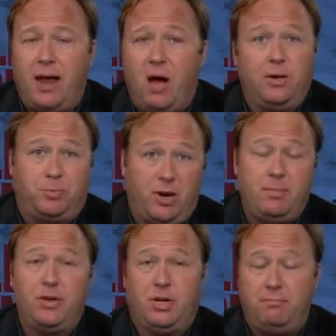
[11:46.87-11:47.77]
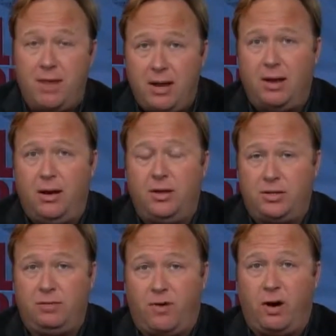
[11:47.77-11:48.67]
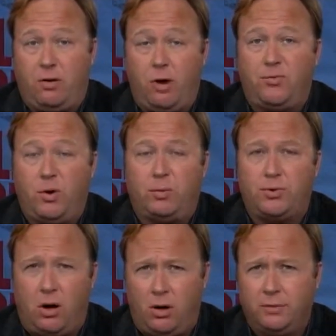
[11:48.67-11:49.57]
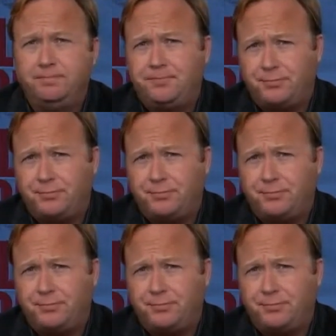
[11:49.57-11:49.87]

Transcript: Now it's pretty much admitted, and it's the very groups we were told.